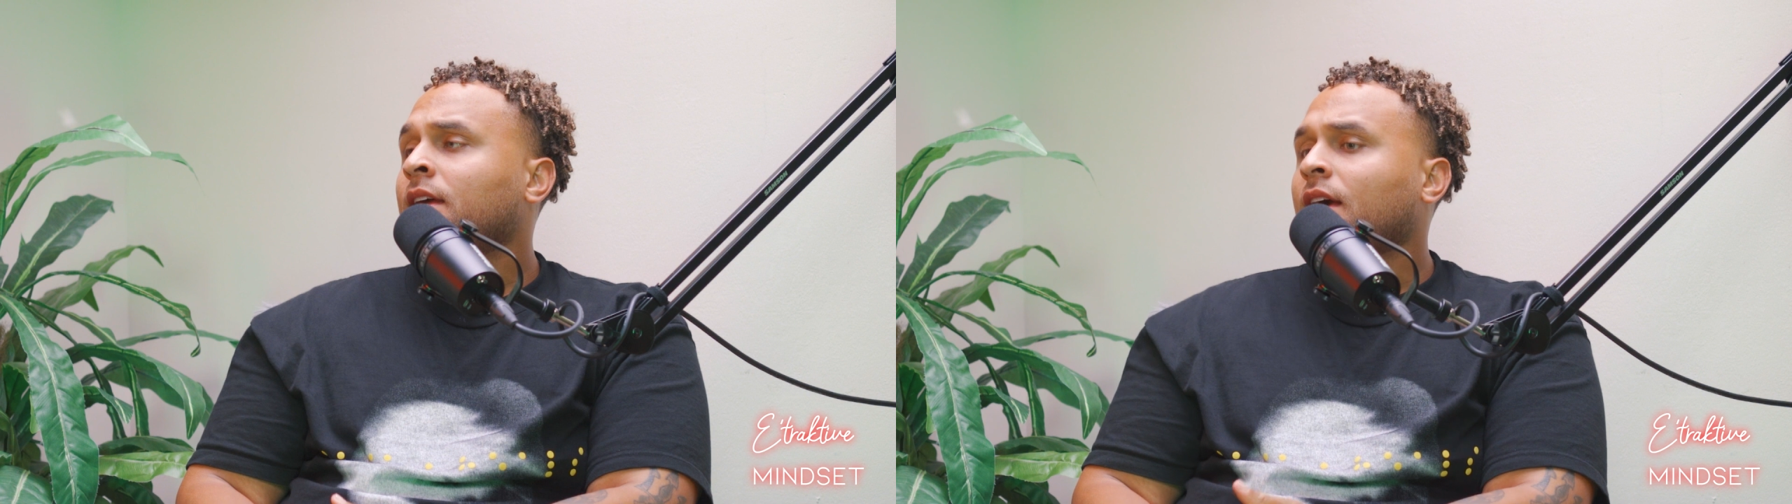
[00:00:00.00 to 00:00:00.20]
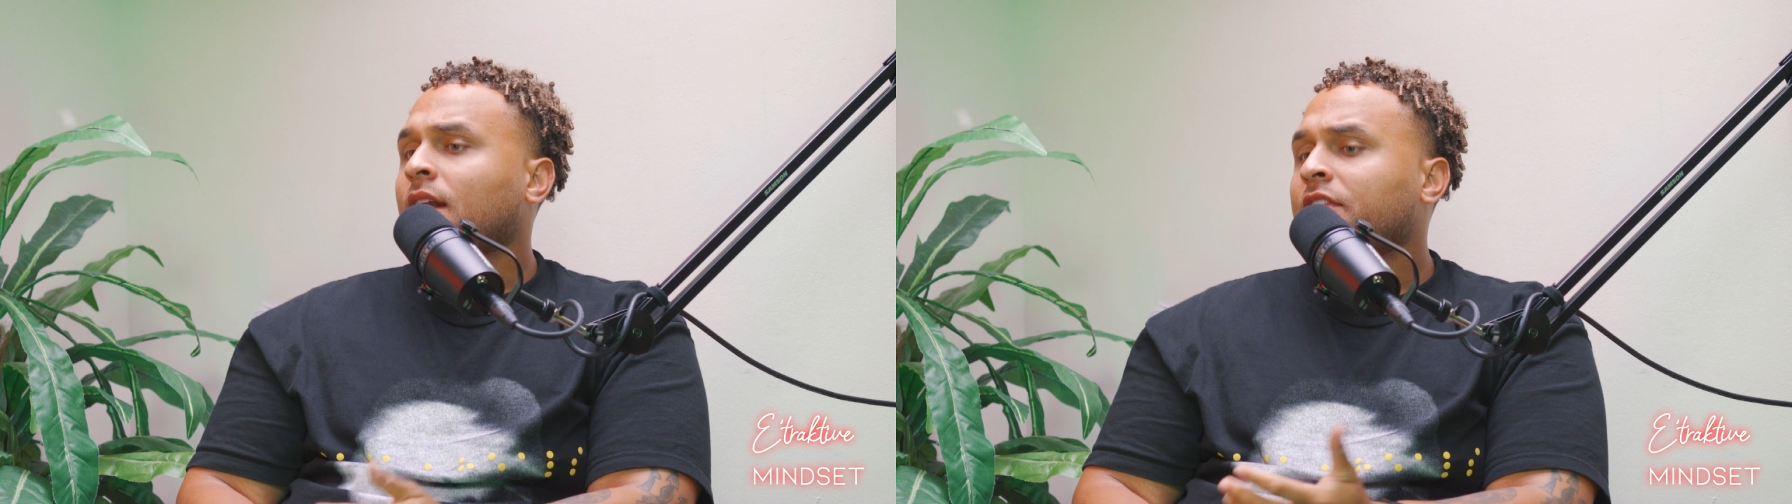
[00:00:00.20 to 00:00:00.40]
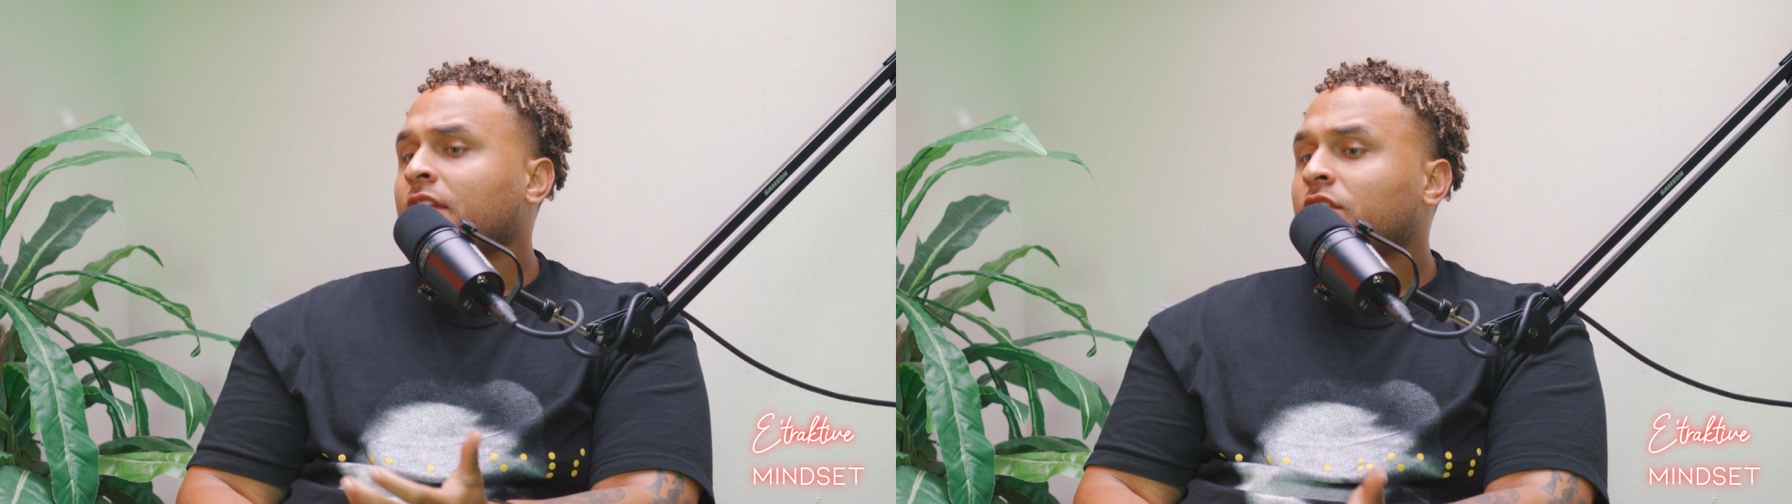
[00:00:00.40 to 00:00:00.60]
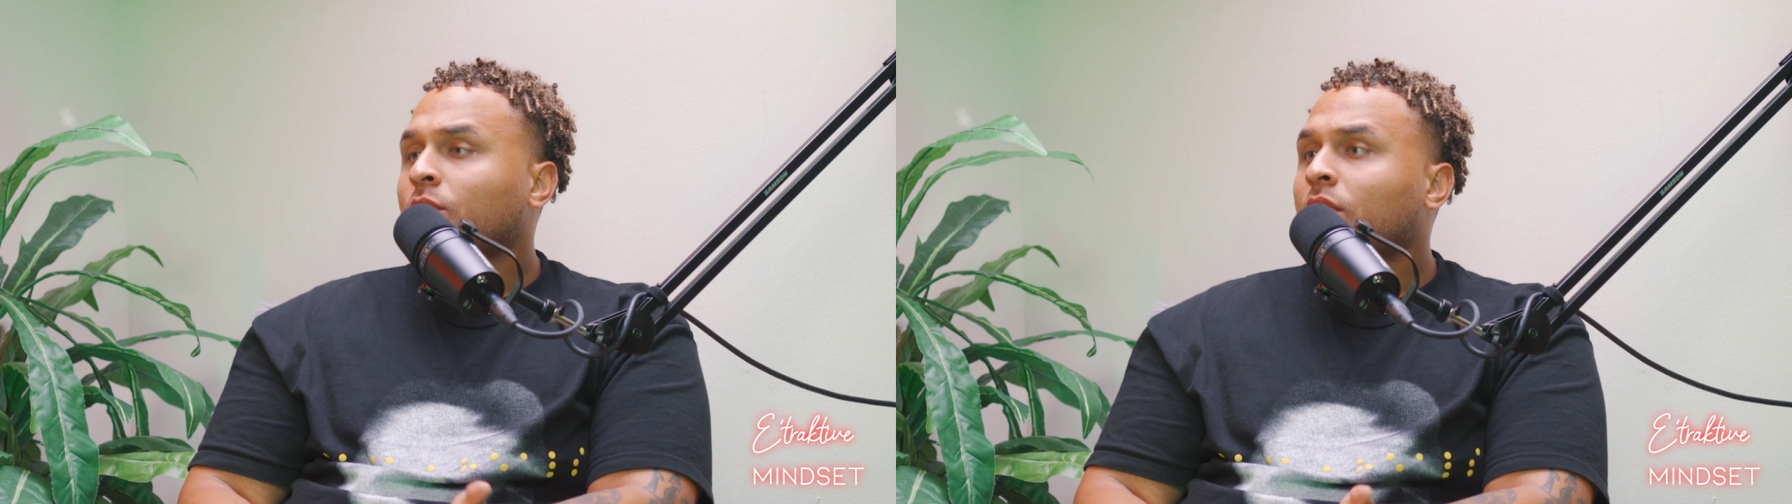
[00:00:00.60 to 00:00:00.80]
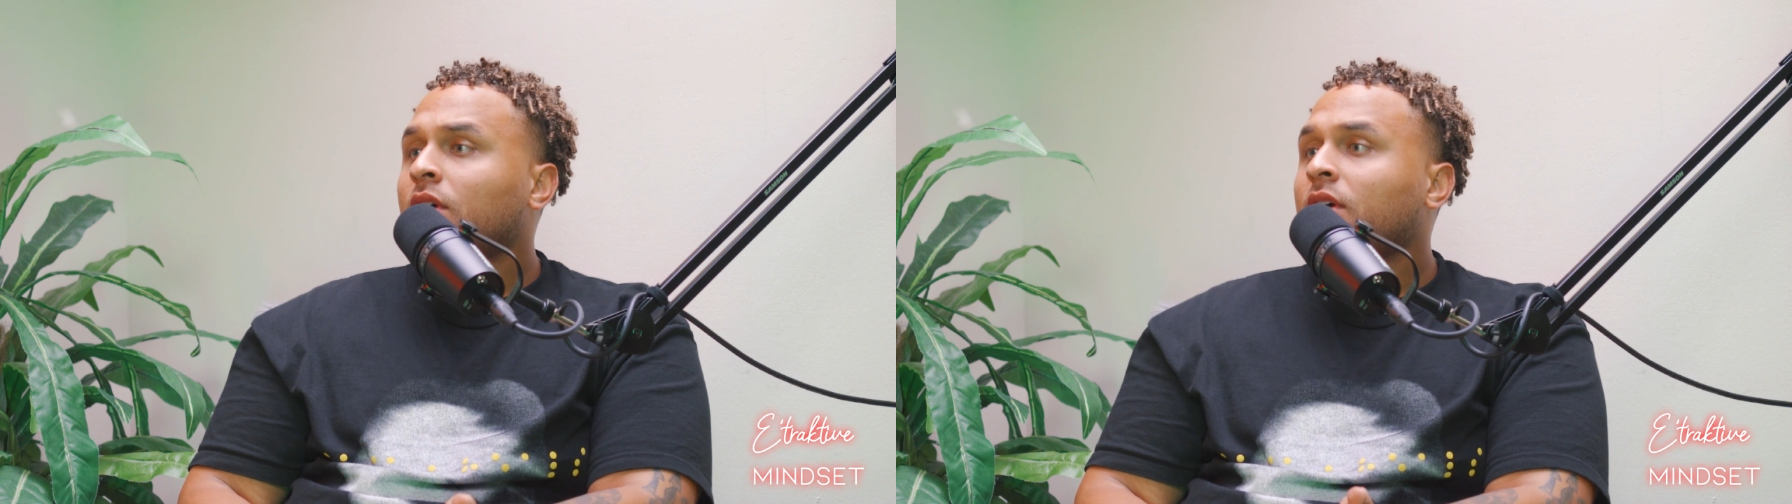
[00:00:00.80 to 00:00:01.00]
And I think
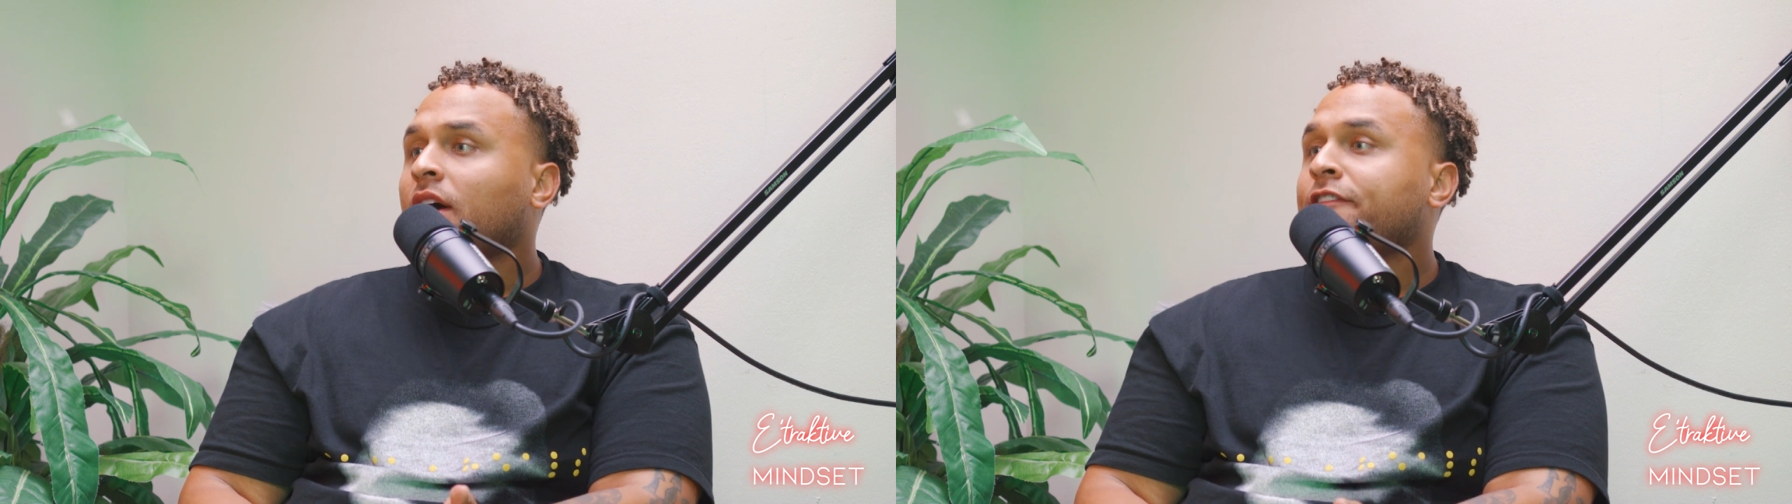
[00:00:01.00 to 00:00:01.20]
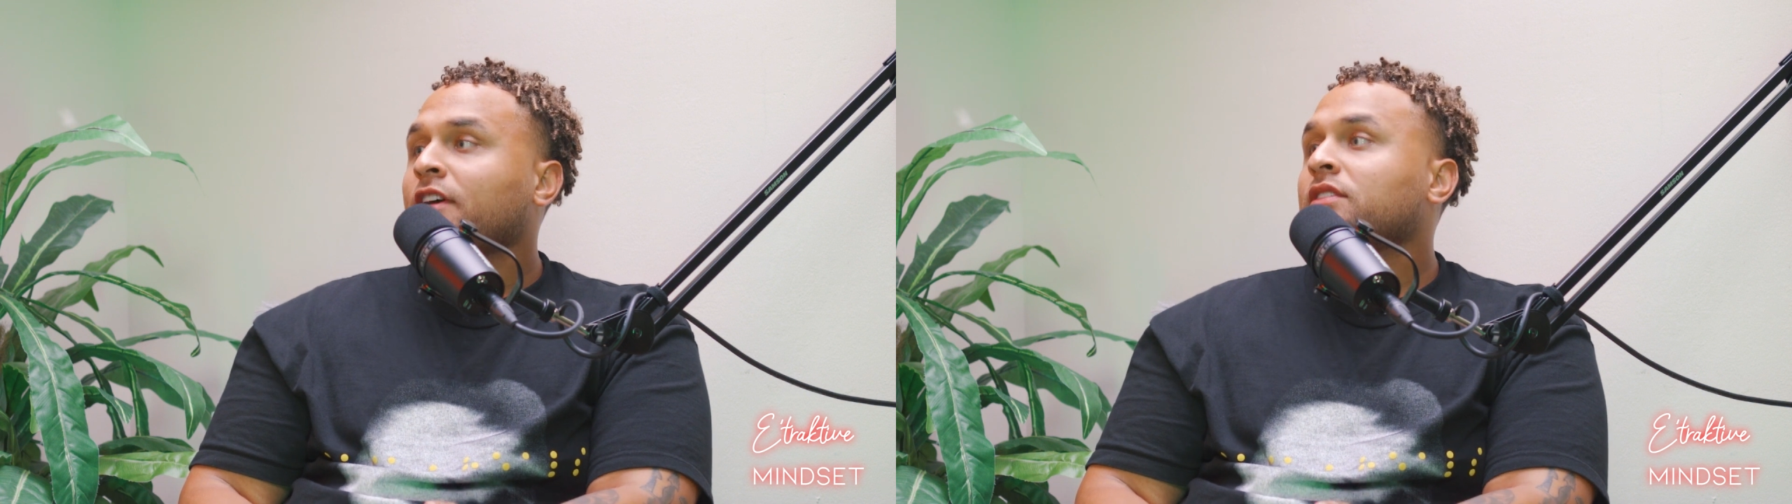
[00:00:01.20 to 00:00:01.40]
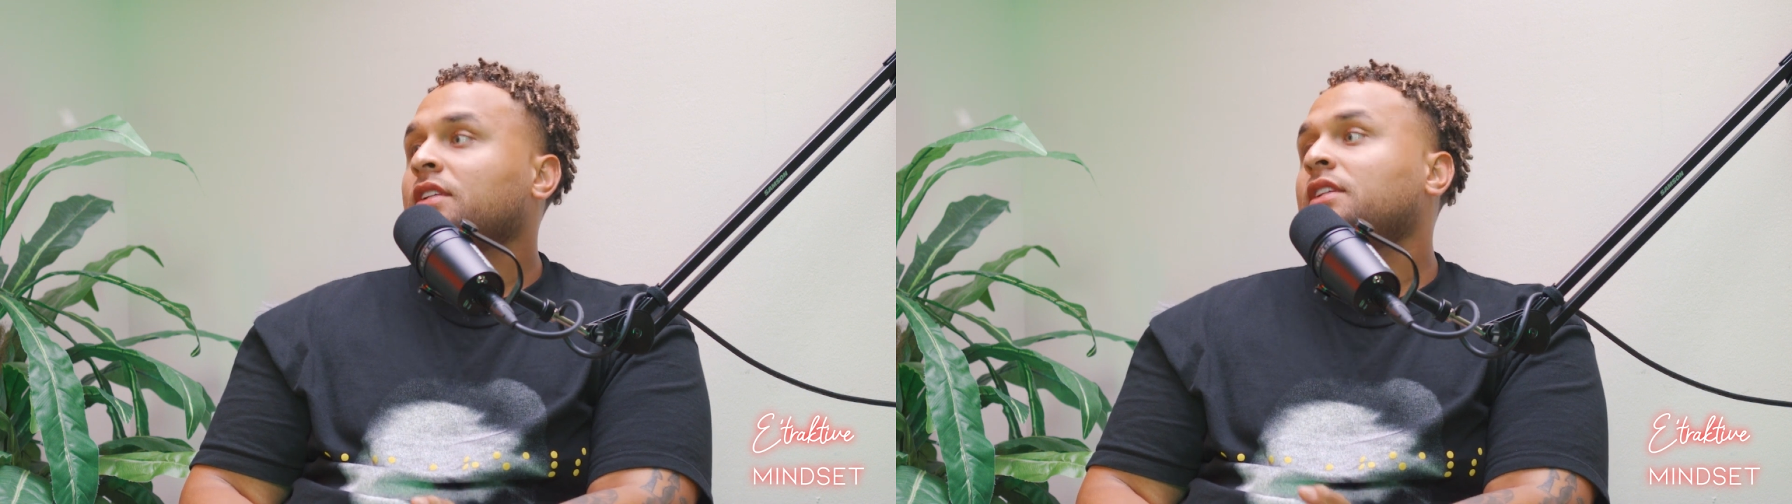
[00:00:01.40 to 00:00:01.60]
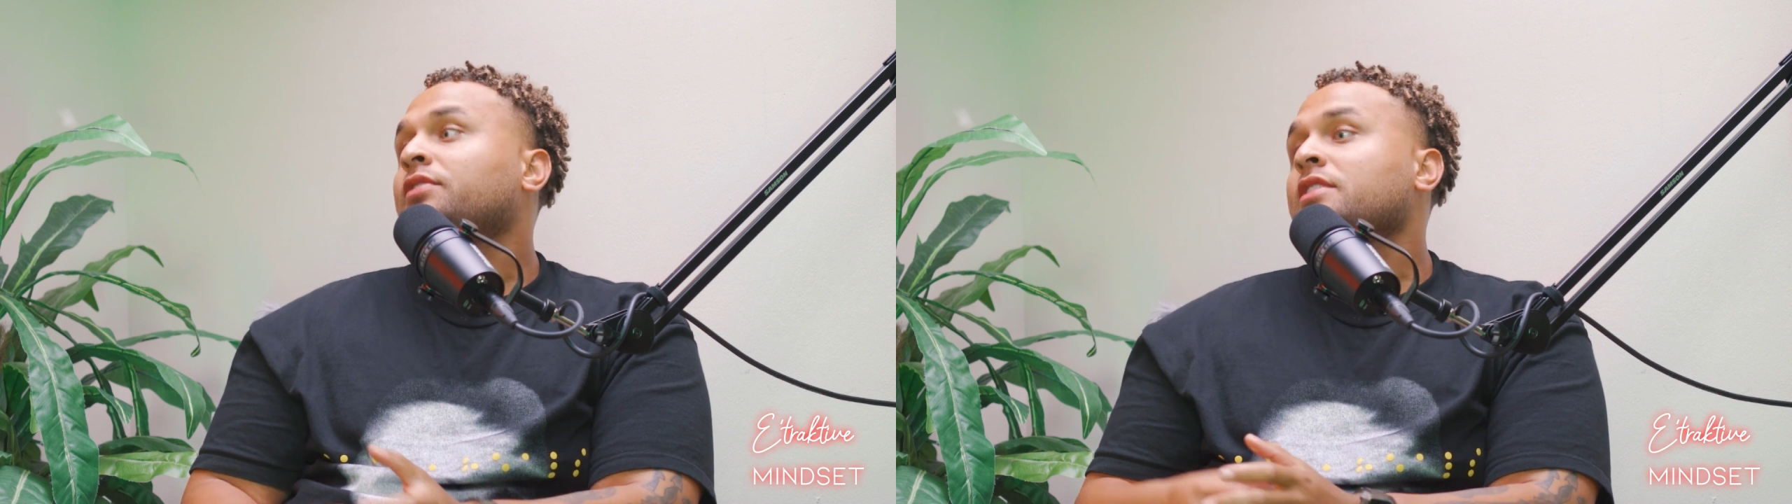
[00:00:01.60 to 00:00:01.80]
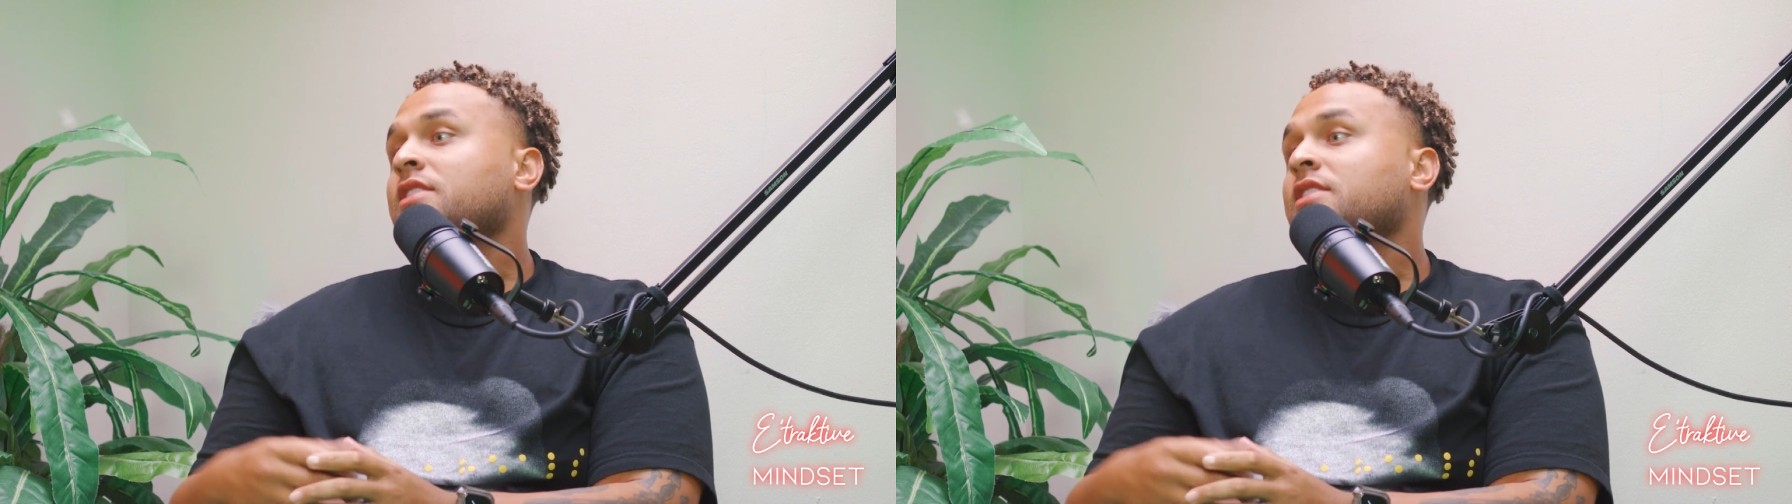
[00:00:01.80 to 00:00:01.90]
through her, I found a different